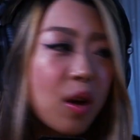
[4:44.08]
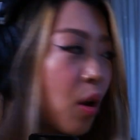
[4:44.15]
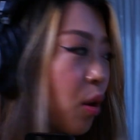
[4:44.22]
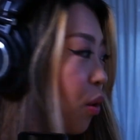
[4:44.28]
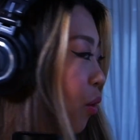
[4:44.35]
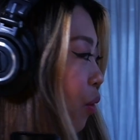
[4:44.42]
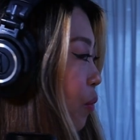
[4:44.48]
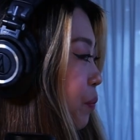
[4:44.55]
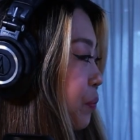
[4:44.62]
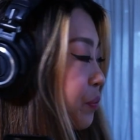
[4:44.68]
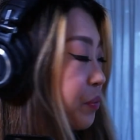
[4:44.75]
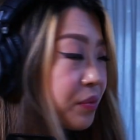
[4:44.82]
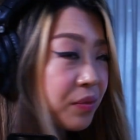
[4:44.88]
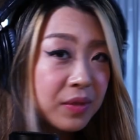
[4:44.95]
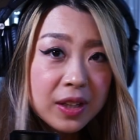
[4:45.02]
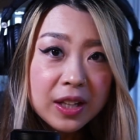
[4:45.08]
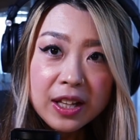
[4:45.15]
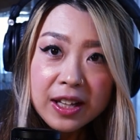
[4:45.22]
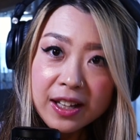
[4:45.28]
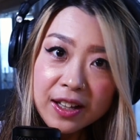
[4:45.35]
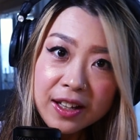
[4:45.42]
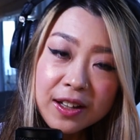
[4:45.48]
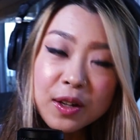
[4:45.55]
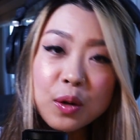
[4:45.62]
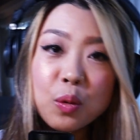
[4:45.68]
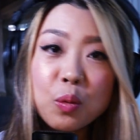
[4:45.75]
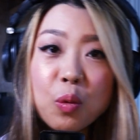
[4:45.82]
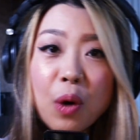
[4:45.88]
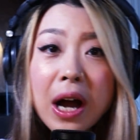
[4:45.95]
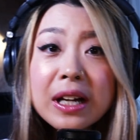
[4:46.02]
so
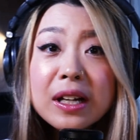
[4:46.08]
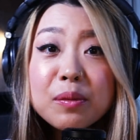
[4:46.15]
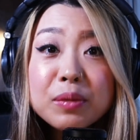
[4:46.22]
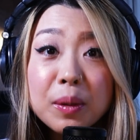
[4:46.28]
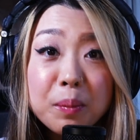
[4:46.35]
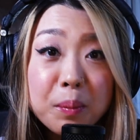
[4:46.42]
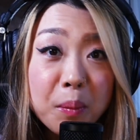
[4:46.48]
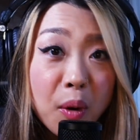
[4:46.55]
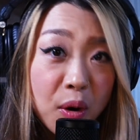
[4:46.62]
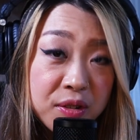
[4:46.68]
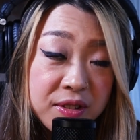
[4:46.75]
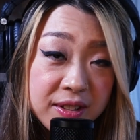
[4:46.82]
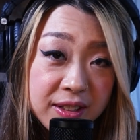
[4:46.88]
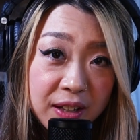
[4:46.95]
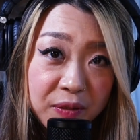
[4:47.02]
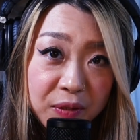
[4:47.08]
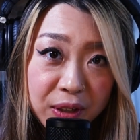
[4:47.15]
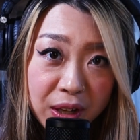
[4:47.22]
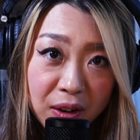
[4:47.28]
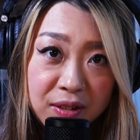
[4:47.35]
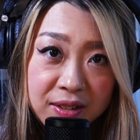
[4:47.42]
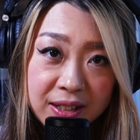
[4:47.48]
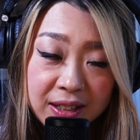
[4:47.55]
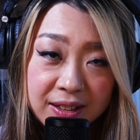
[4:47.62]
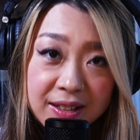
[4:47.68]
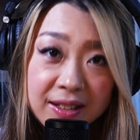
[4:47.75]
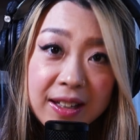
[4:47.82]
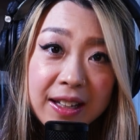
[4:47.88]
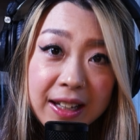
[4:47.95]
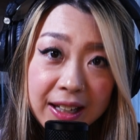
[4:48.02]
one of the most difficult
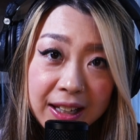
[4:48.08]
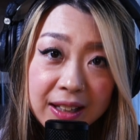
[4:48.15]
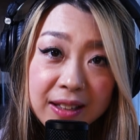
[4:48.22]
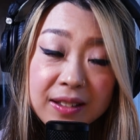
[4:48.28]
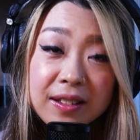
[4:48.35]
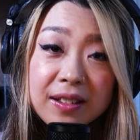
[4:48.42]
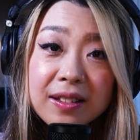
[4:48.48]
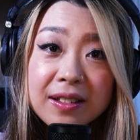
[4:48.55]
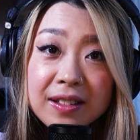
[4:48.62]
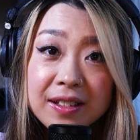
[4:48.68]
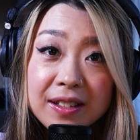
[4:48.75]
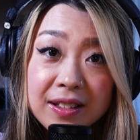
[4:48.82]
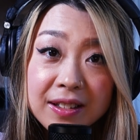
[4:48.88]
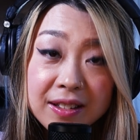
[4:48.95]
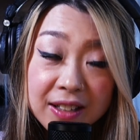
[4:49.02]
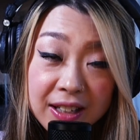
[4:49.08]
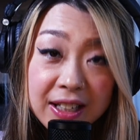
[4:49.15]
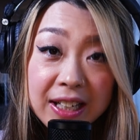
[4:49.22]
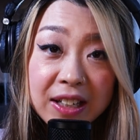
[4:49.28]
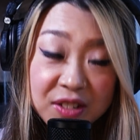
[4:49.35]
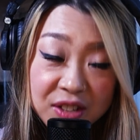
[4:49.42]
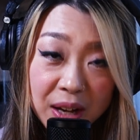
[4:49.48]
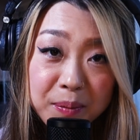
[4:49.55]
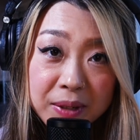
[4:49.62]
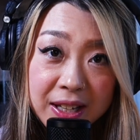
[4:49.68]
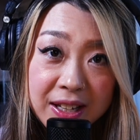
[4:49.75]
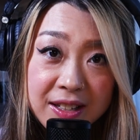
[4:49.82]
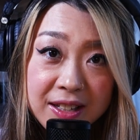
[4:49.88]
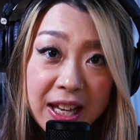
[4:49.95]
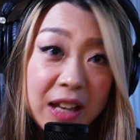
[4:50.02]
things in learning
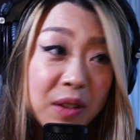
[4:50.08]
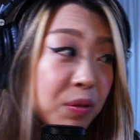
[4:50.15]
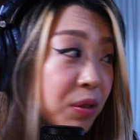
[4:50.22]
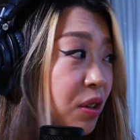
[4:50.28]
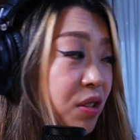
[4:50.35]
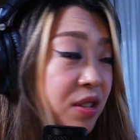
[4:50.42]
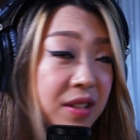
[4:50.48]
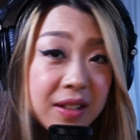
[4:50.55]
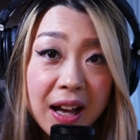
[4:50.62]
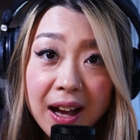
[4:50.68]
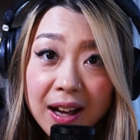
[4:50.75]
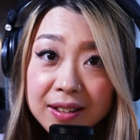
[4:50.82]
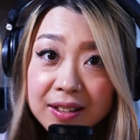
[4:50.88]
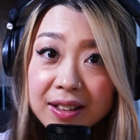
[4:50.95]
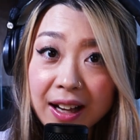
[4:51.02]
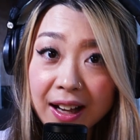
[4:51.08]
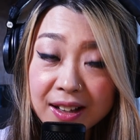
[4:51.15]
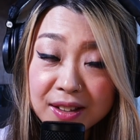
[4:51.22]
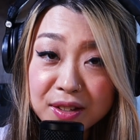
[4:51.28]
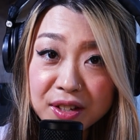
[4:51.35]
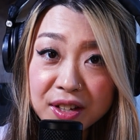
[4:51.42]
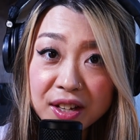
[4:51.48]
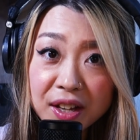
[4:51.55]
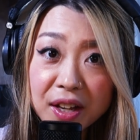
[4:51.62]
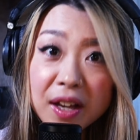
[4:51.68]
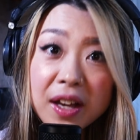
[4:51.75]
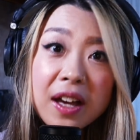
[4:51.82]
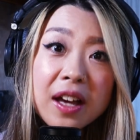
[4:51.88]
Japanese, if you start kanji,